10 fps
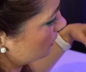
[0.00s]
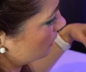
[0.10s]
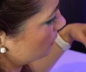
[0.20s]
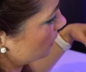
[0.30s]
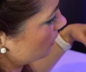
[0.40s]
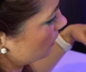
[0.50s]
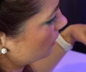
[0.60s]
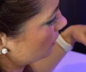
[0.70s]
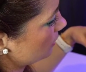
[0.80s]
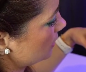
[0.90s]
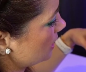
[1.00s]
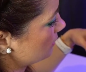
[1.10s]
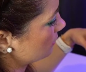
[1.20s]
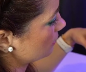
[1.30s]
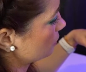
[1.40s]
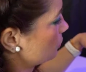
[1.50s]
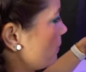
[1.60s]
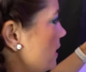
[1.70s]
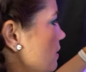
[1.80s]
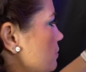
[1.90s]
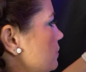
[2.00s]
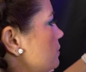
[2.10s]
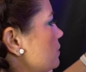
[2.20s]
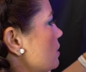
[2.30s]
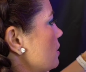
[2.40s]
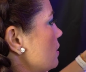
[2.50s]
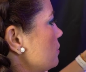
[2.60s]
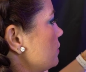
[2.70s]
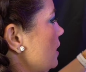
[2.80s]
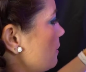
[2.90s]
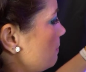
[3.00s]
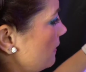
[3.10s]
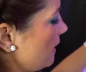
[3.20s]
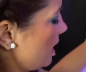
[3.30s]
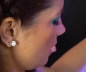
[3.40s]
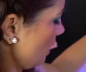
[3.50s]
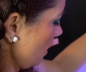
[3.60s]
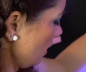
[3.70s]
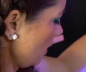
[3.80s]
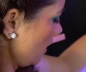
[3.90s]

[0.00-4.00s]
So I'm putting all these little twinkle stars up there.